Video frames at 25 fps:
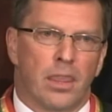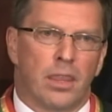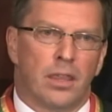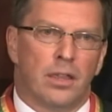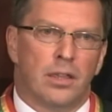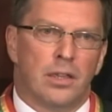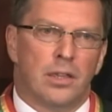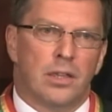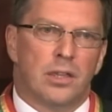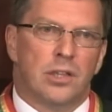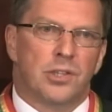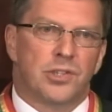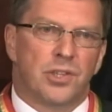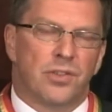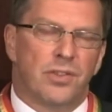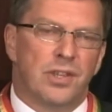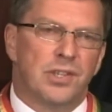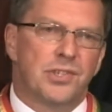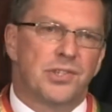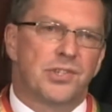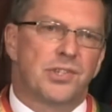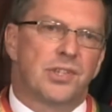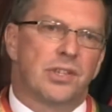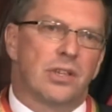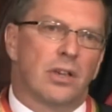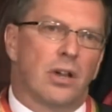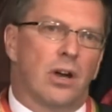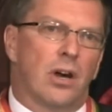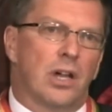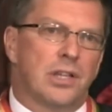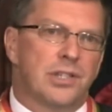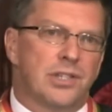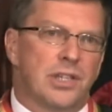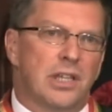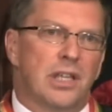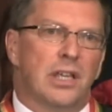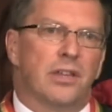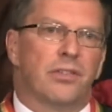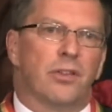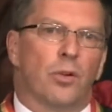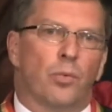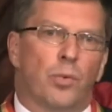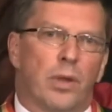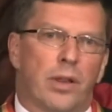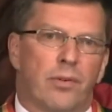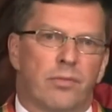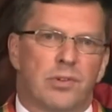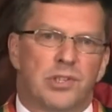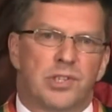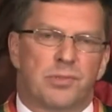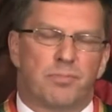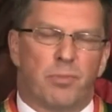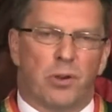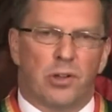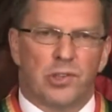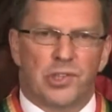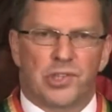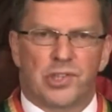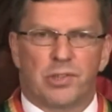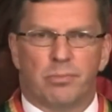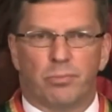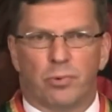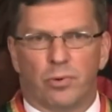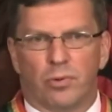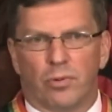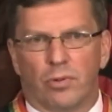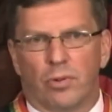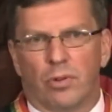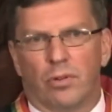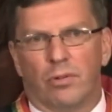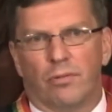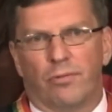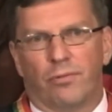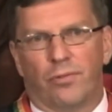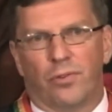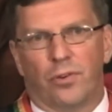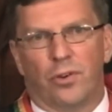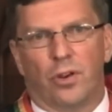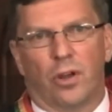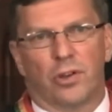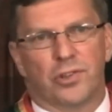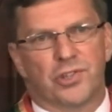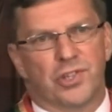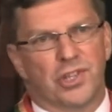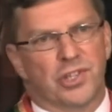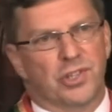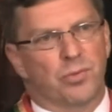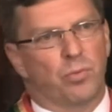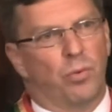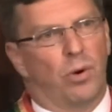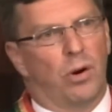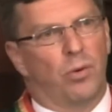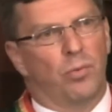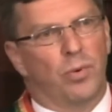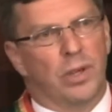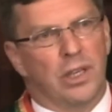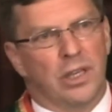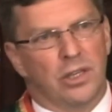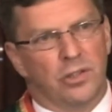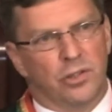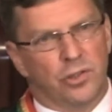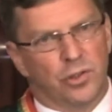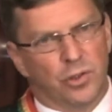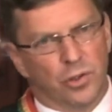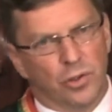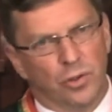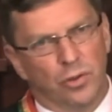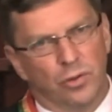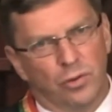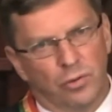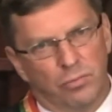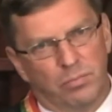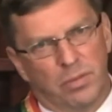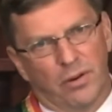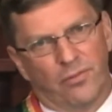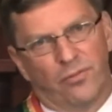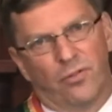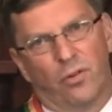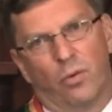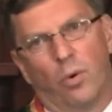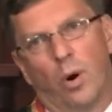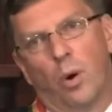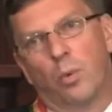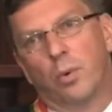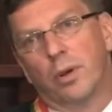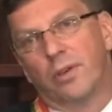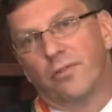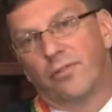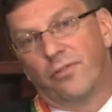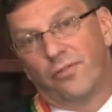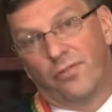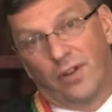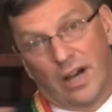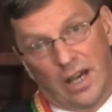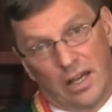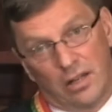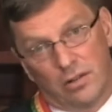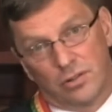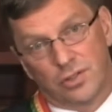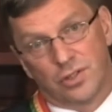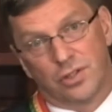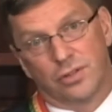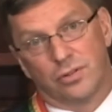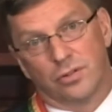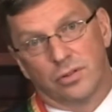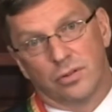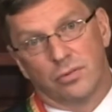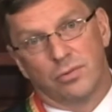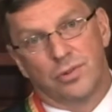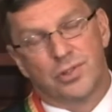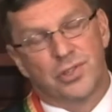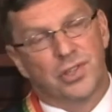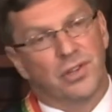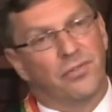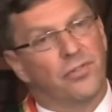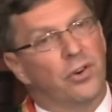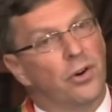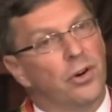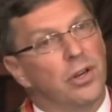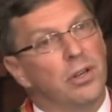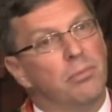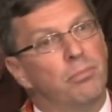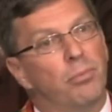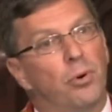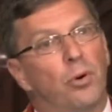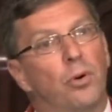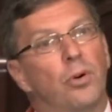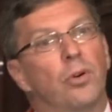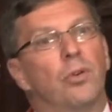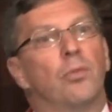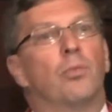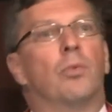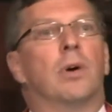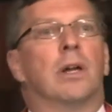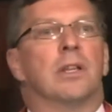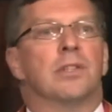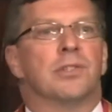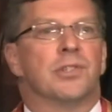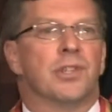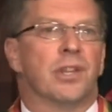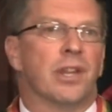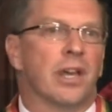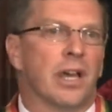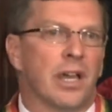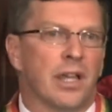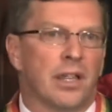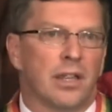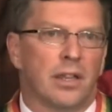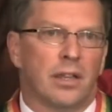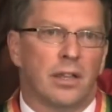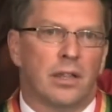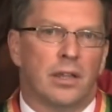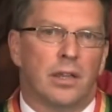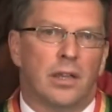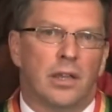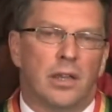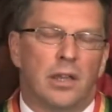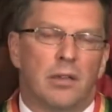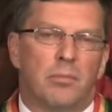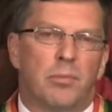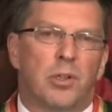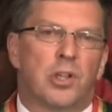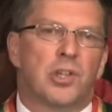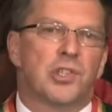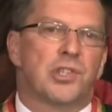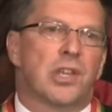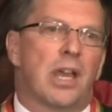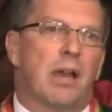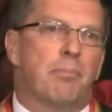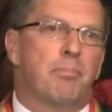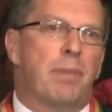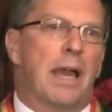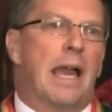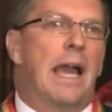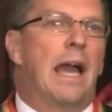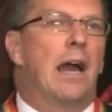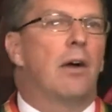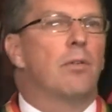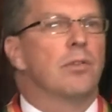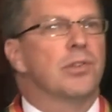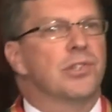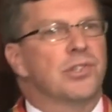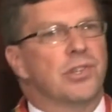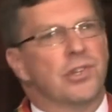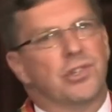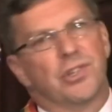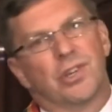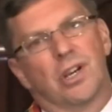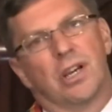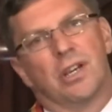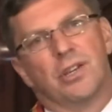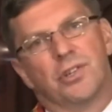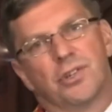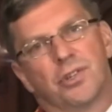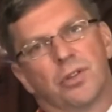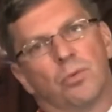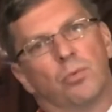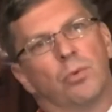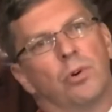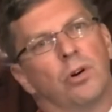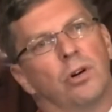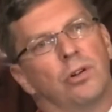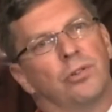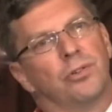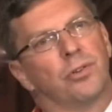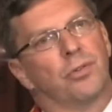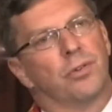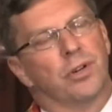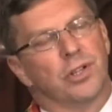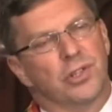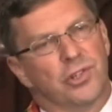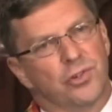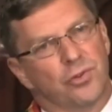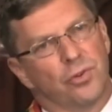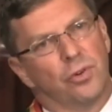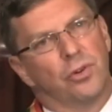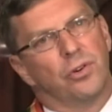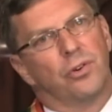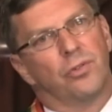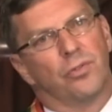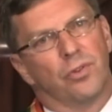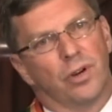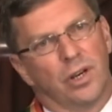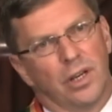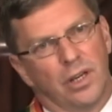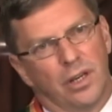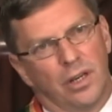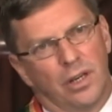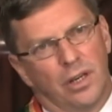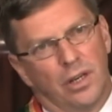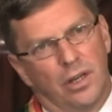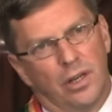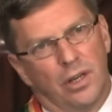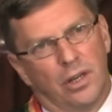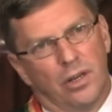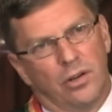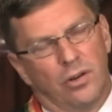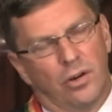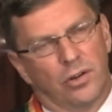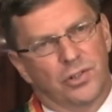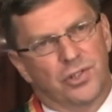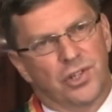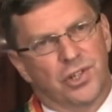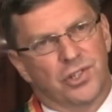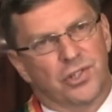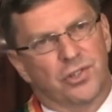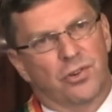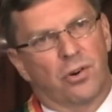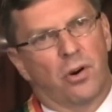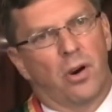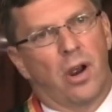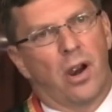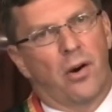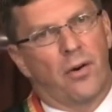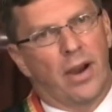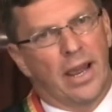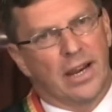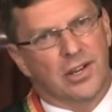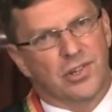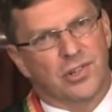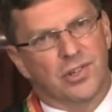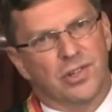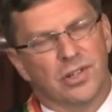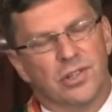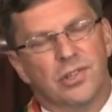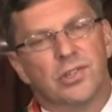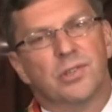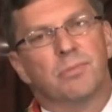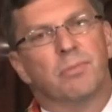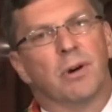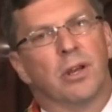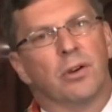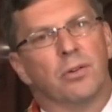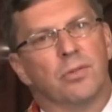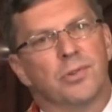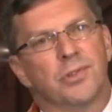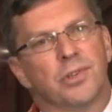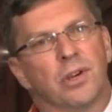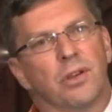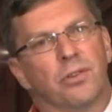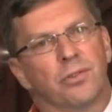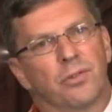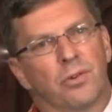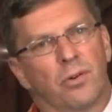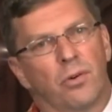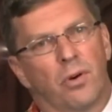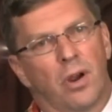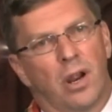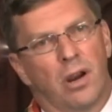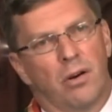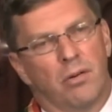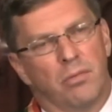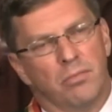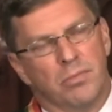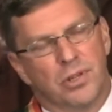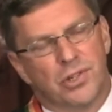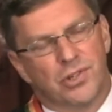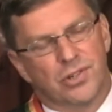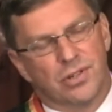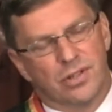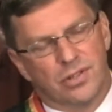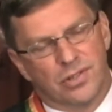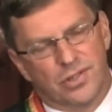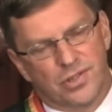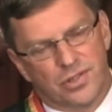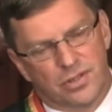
So this idea that we're responsible for not just what we do, but for what we fail to do is a very important one today, because our powers to change the world are extraordinary, not just through our actions, but also through our omissions.